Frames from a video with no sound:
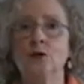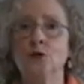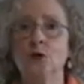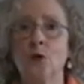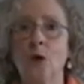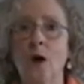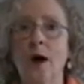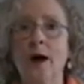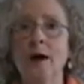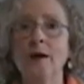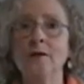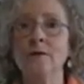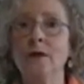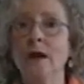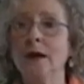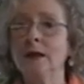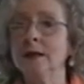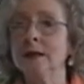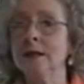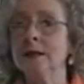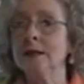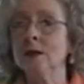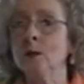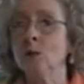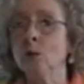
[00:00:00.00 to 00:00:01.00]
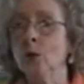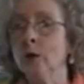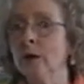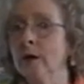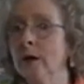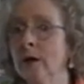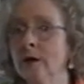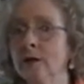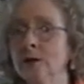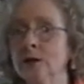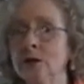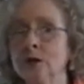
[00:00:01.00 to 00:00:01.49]
Try finding somewhere
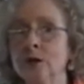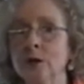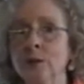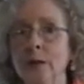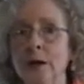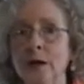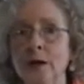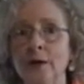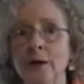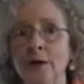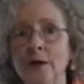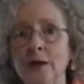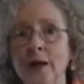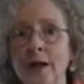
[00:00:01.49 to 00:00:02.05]
else to mail a